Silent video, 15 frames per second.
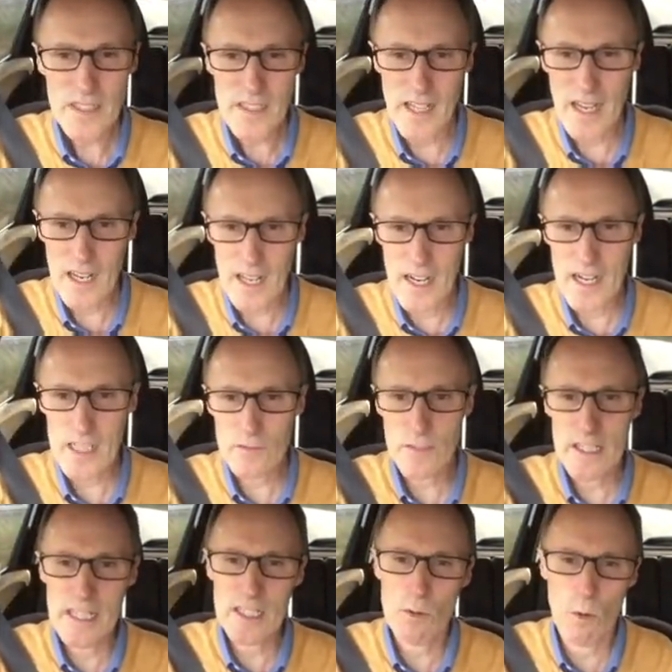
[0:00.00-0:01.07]
That large
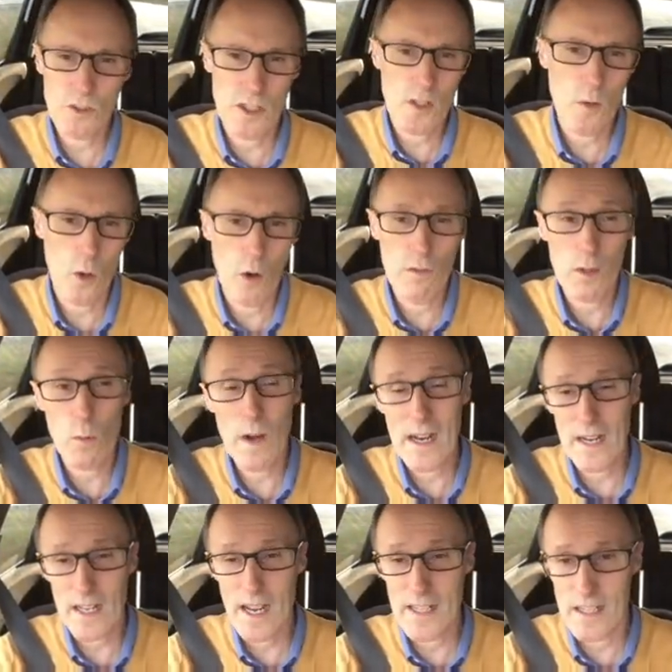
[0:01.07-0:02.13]
vehicle was over the white
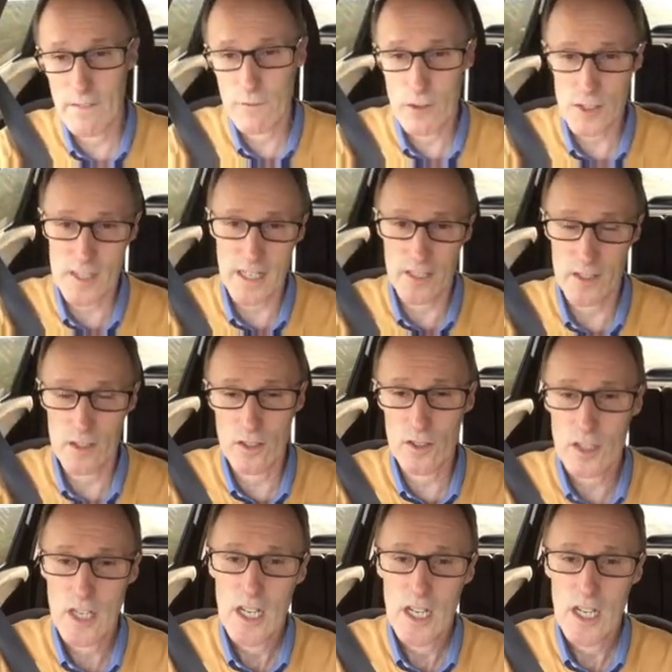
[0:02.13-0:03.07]
line then for a second,